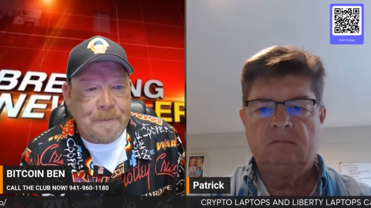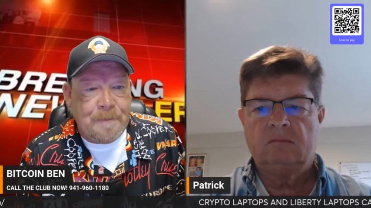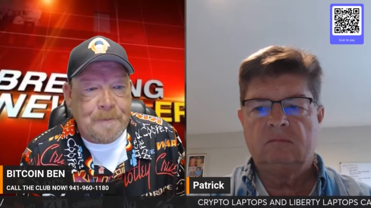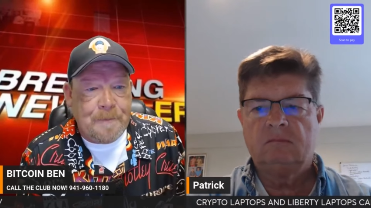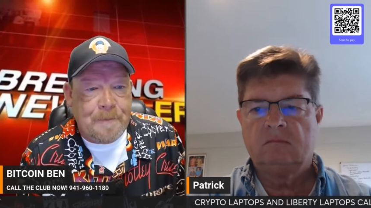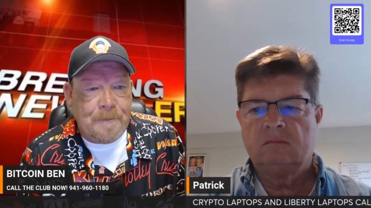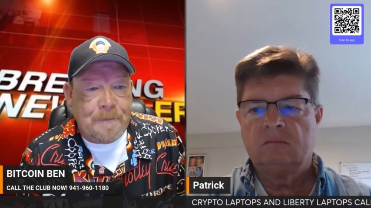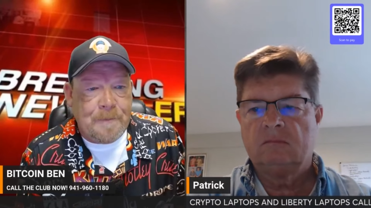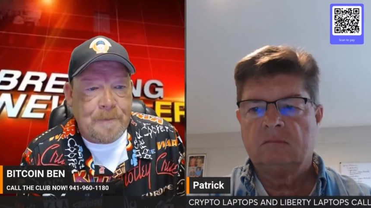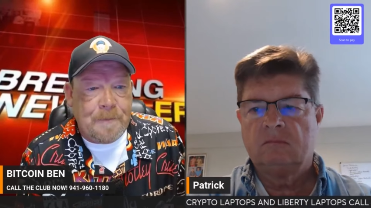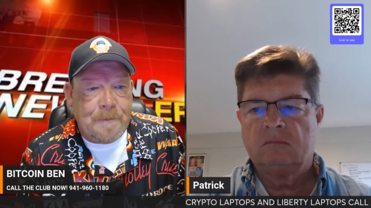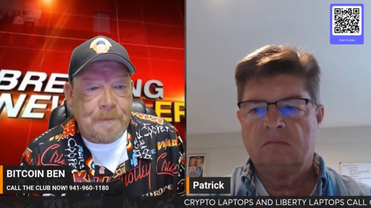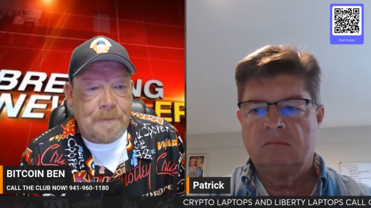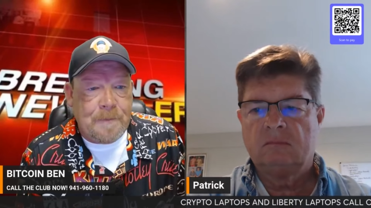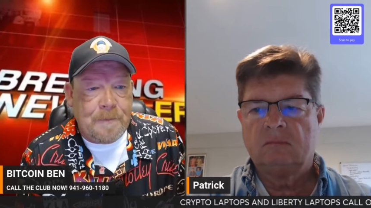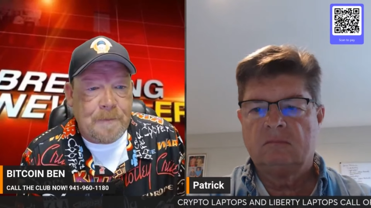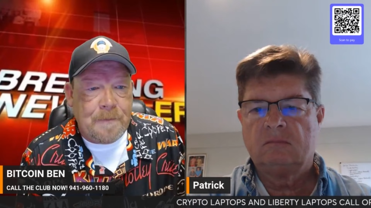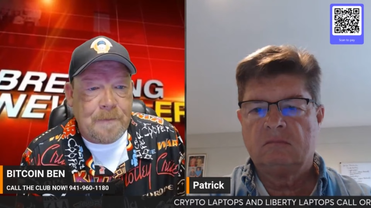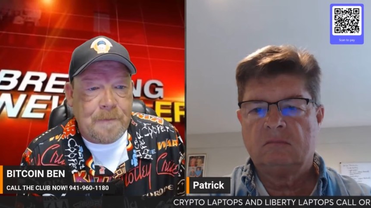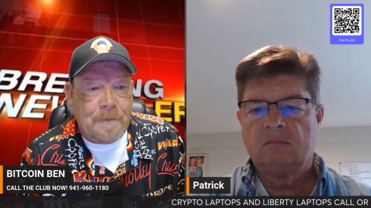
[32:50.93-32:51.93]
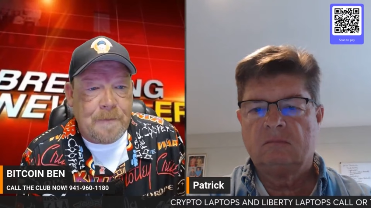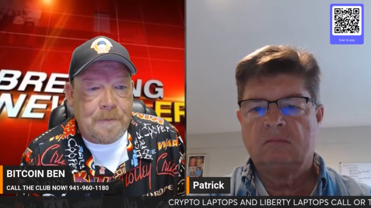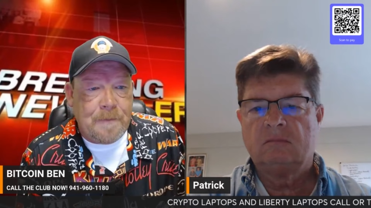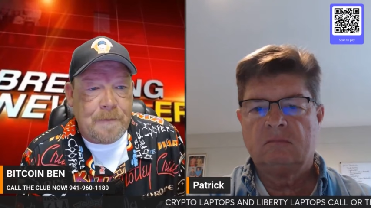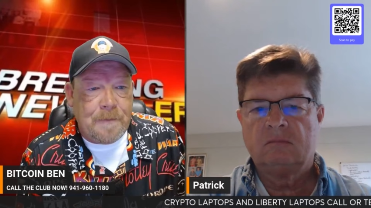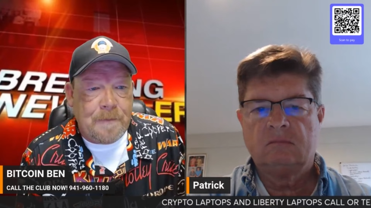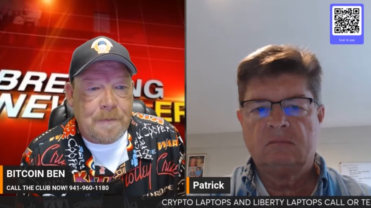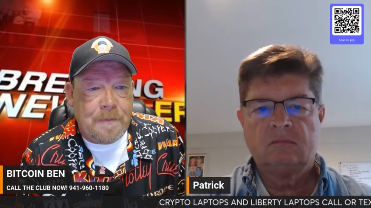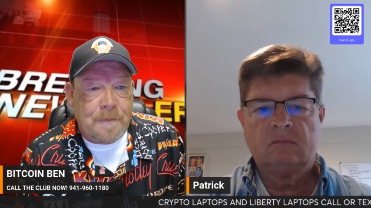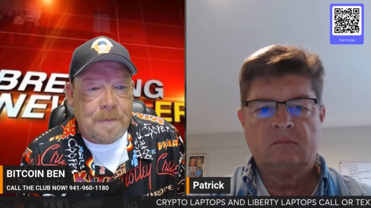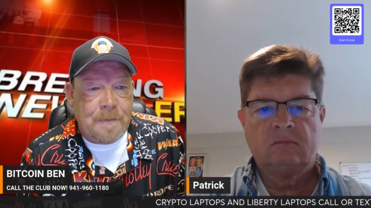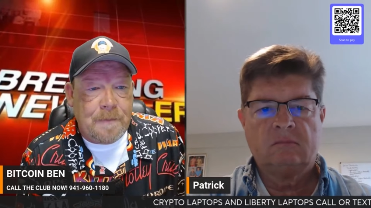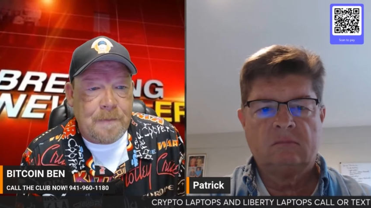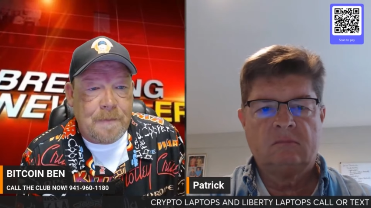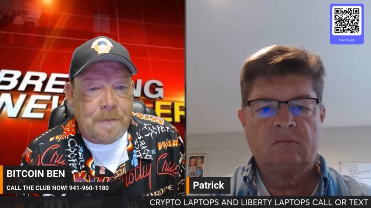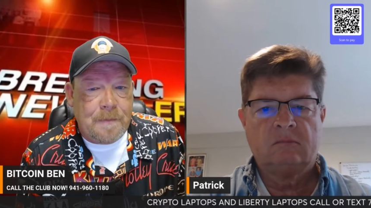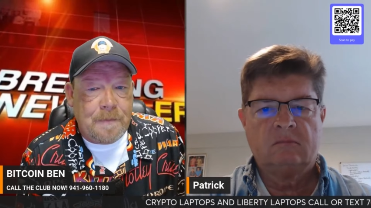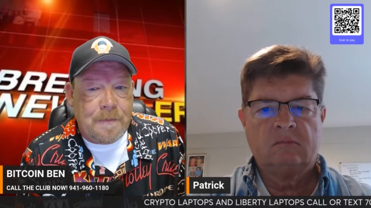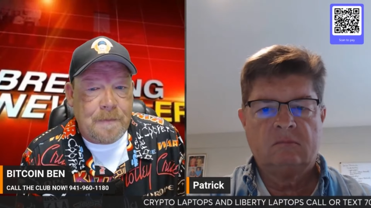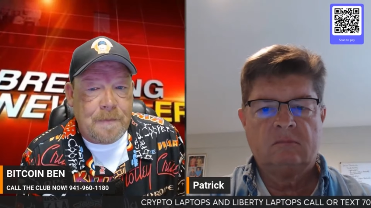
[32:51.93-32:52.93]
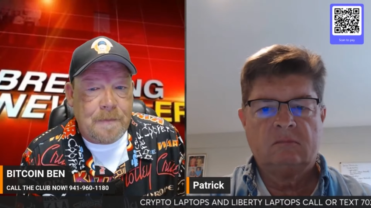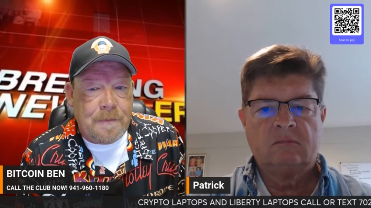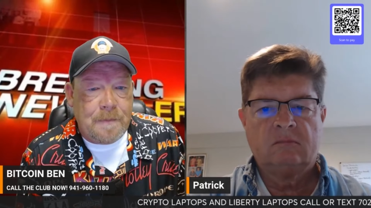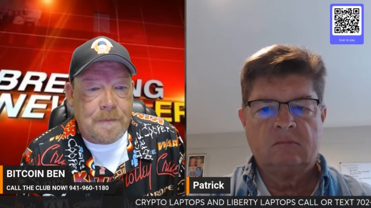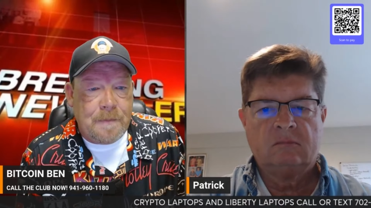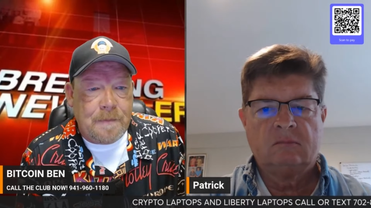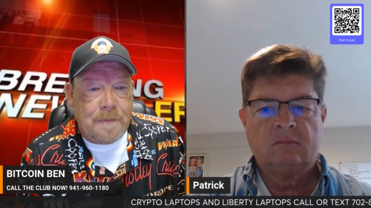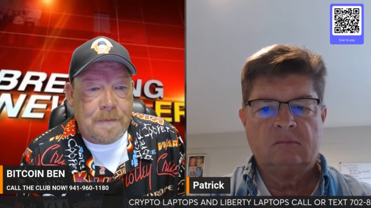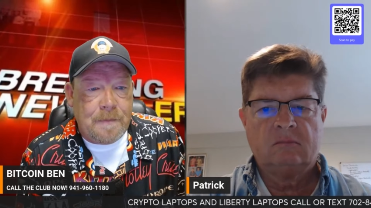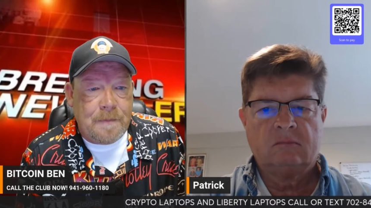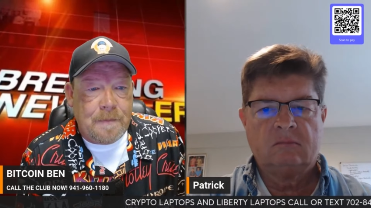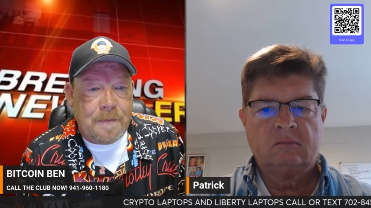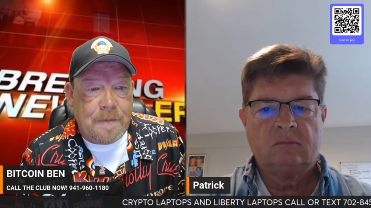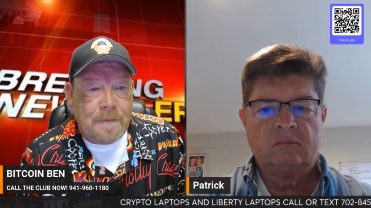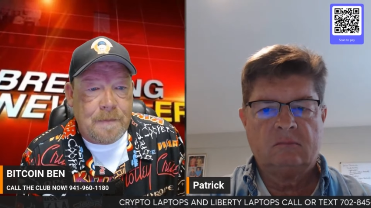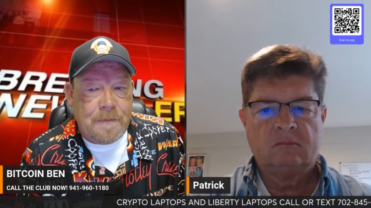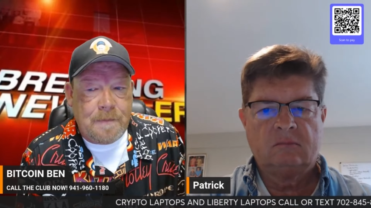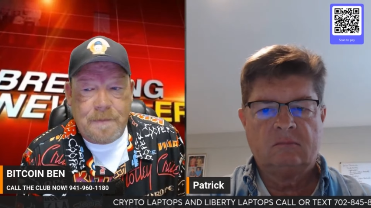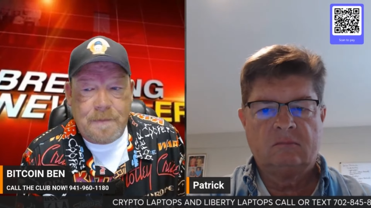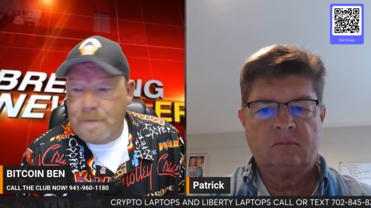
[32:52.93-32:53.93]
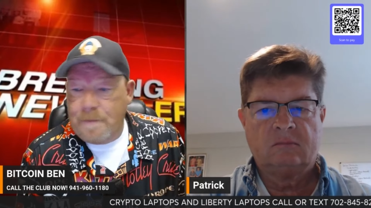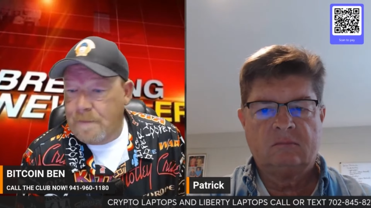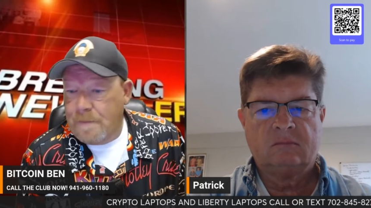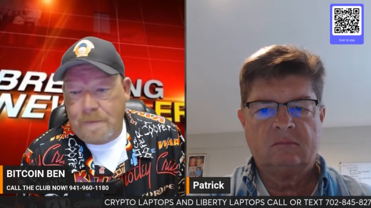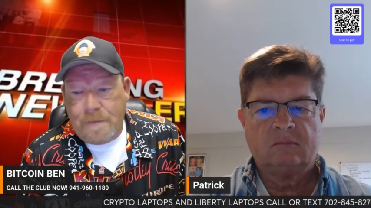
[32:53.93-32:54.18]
Nothing is said.